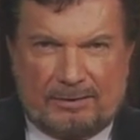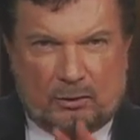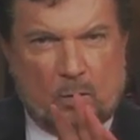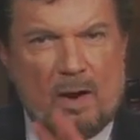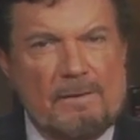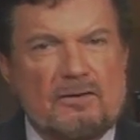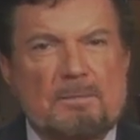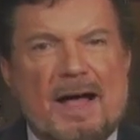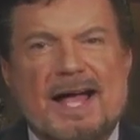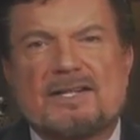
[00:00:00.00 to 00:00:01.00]
the 12
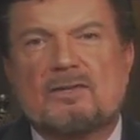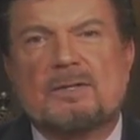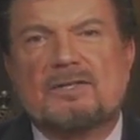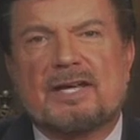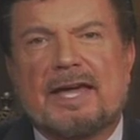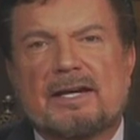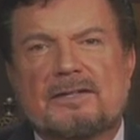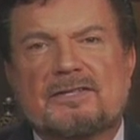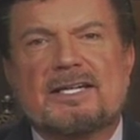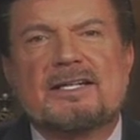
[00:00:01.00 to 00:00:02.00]
spies who went to
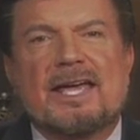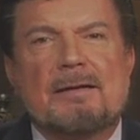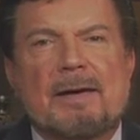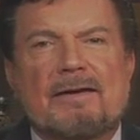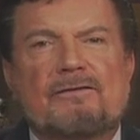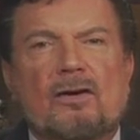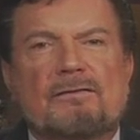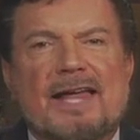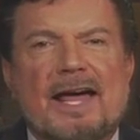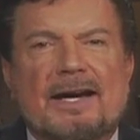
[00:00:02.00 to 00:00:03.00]
Canaan, 10 came back full
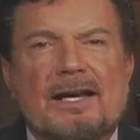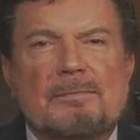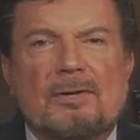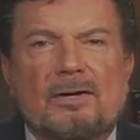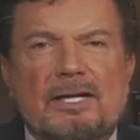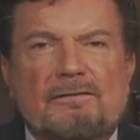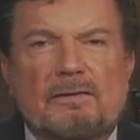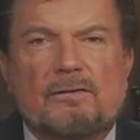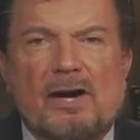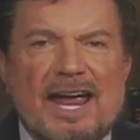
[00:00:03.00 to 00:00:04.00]
of doubt and unbelief,
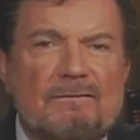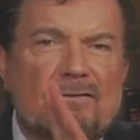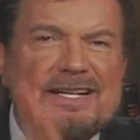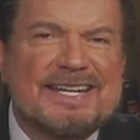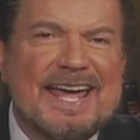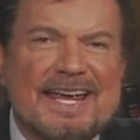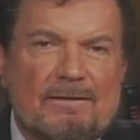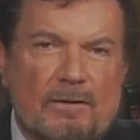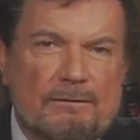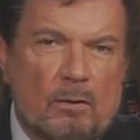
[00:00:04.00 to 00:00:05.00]
and for every day
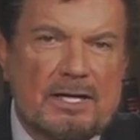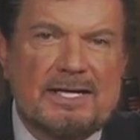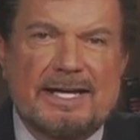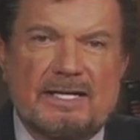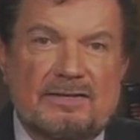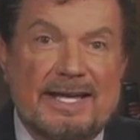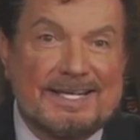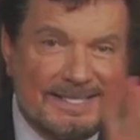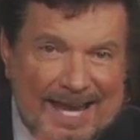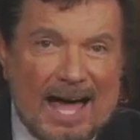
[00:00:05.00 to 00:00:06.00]
of the 40 days they
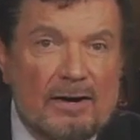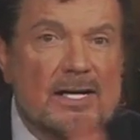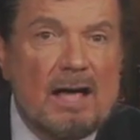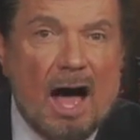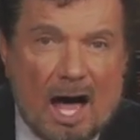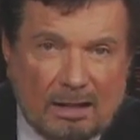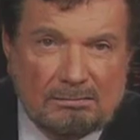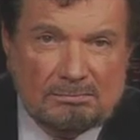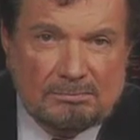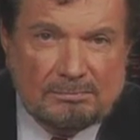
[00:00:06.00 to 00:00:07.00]
doubted God.
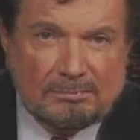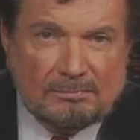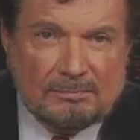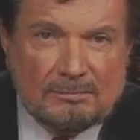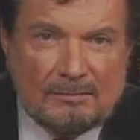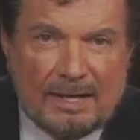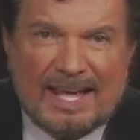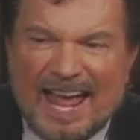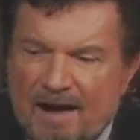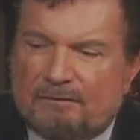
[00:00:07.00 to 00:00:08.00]

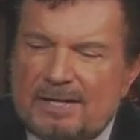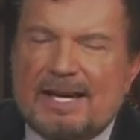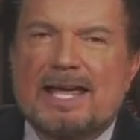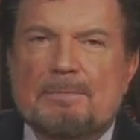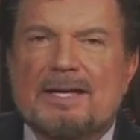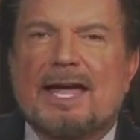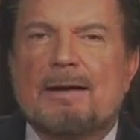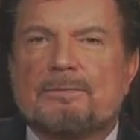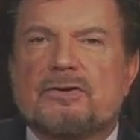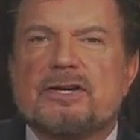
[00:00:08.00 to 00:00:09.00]
Every day
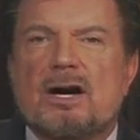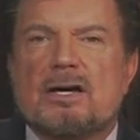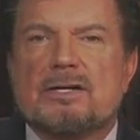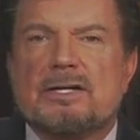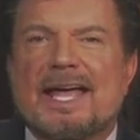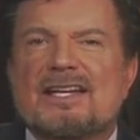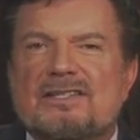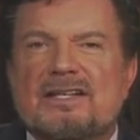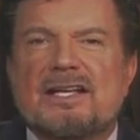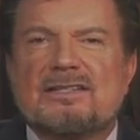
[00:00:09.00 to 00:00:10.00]
became
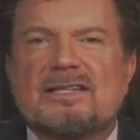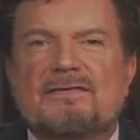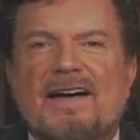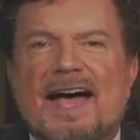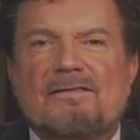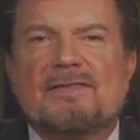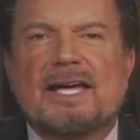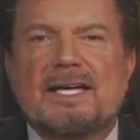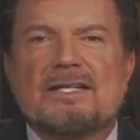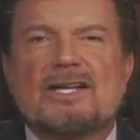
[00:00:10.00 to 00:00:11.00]
365
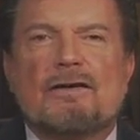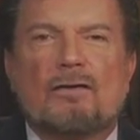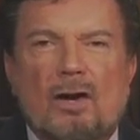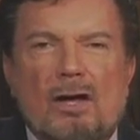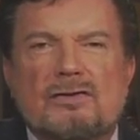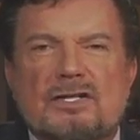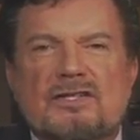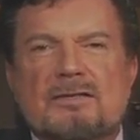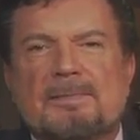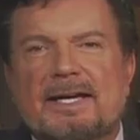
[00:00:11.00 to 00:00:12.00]
days of
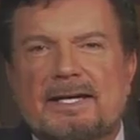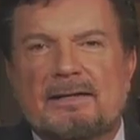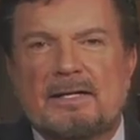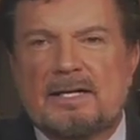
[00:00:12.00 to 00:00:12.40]
losses and pain.